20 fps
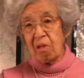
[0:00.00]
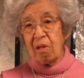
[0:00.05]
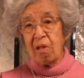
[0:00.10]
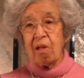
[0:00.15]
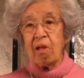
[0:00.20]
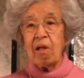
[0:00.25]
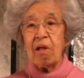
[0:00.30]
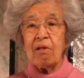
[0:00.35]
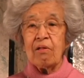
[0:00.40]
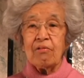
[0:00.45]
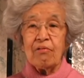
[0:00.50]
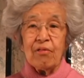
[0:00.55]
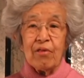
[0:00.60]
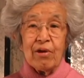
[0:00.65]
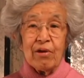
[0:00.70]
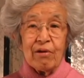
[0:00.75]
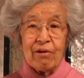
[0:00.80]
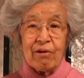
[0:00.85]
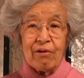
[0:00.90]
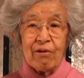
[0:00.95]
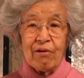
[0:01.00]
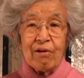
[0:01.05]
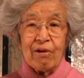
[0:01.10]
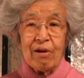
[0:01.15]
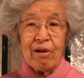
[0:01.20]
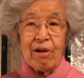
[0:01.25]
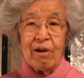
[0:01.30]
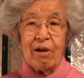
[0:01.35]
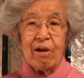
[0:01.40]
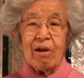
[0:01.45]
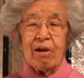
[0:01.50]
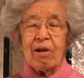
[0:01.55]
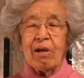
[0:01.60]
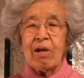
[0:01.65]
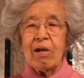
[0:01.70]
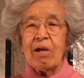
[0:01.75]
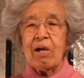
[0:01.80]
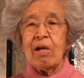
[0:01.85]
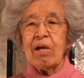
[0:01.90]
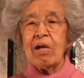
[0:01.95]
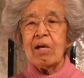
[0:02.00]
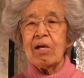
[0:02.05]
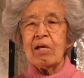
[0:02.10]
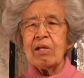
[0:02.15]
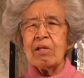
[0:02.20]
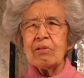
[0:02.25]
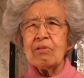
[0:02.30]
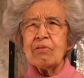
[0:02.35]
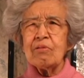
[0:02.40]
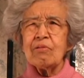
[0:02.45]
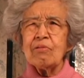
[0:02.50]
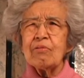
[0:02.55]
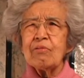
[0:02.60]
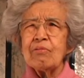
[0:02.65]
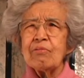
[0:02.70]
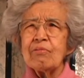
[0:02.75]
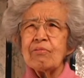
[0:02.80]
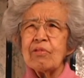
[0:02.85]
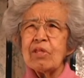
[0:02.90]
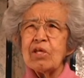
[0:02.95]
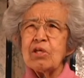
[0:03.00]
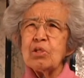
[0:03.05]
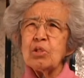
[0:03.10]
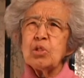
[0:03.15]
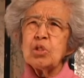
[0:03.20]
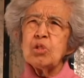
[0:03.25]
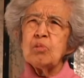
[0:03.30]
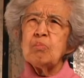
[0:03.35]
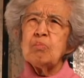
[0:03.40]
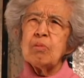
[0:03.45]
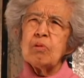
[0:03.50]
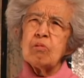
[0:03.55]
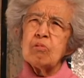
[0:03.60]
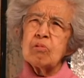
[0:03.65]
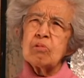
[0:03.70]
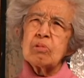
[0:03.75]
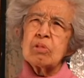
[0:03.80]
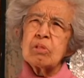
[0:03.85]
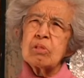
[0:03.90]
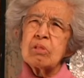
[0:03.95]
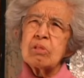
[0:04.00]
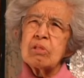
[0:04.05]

there, and they used to boast that